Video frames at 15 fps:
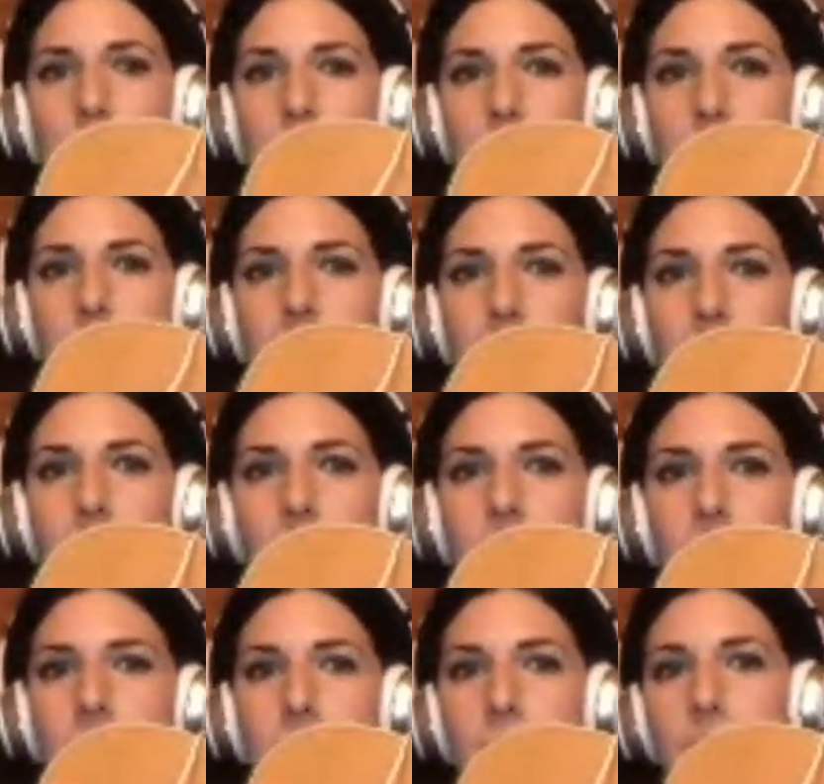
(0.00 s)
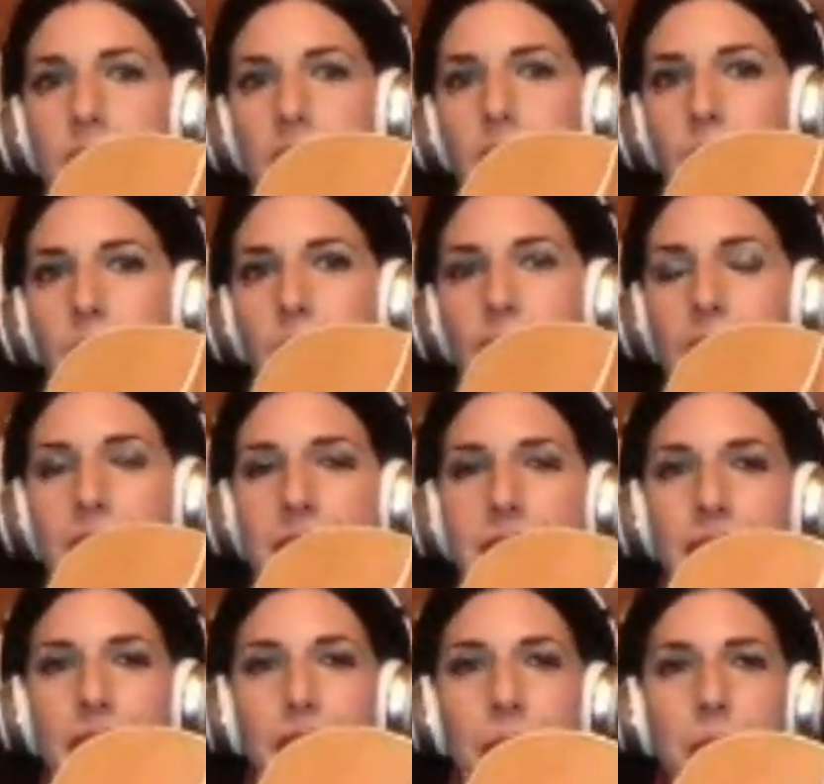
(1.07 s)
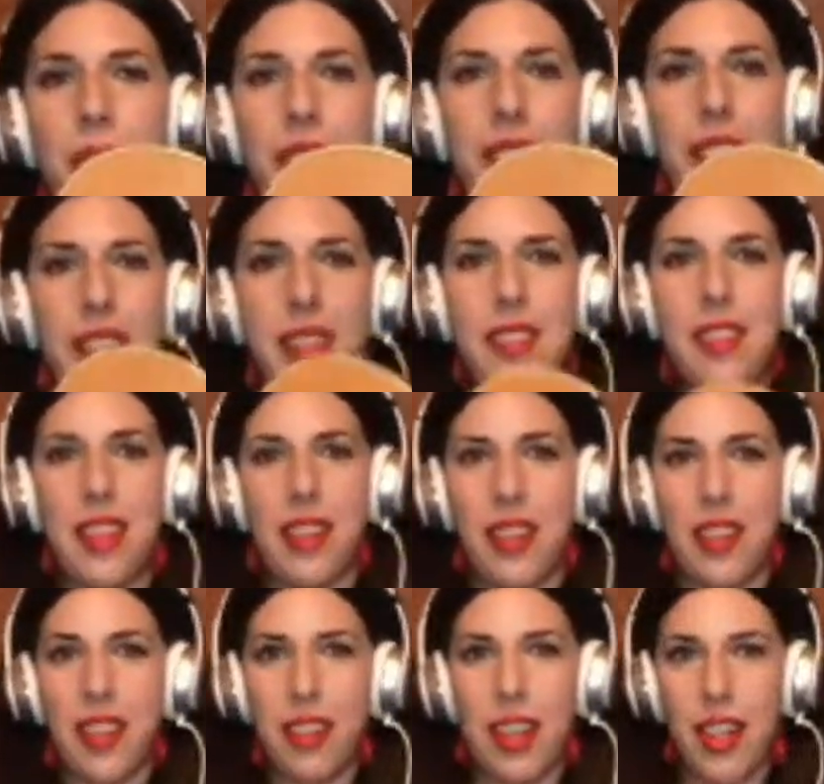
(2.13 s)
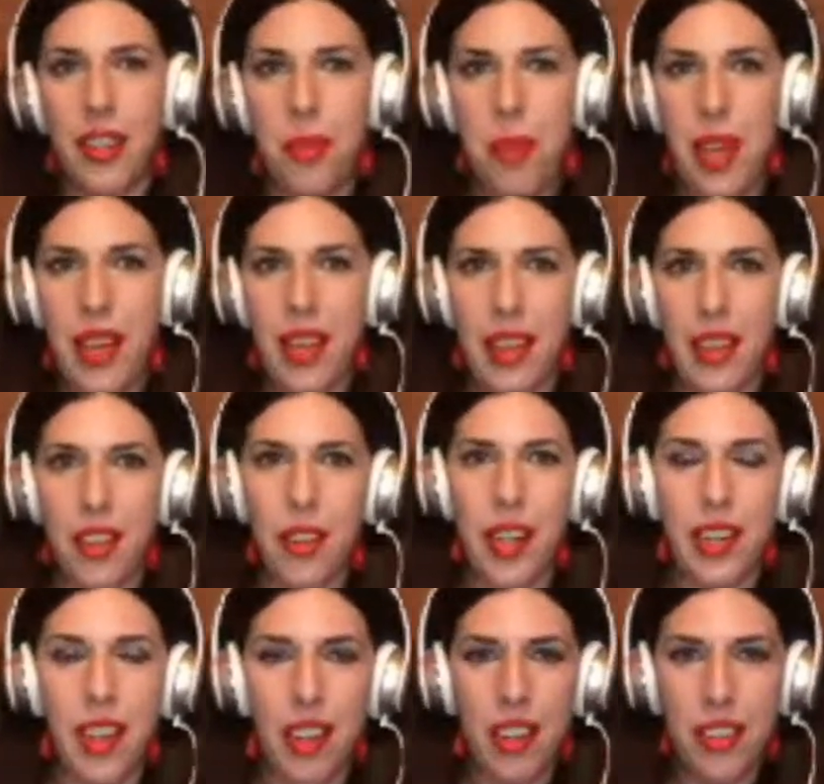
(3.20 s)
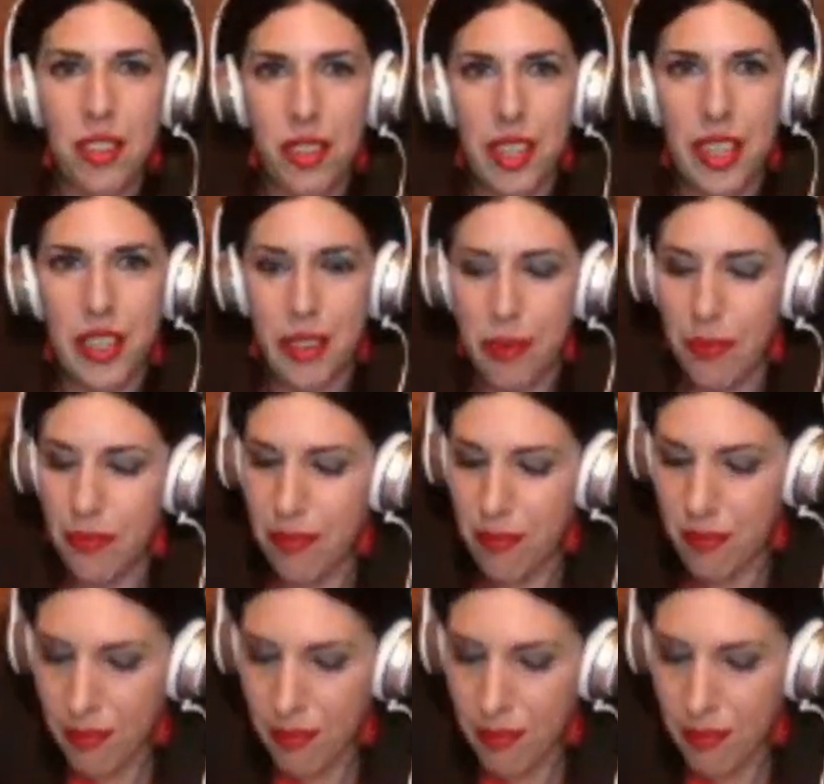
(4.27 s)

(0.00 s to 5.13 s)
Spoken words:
It's a little cracked here, but it's cut away, Grand Auditorium.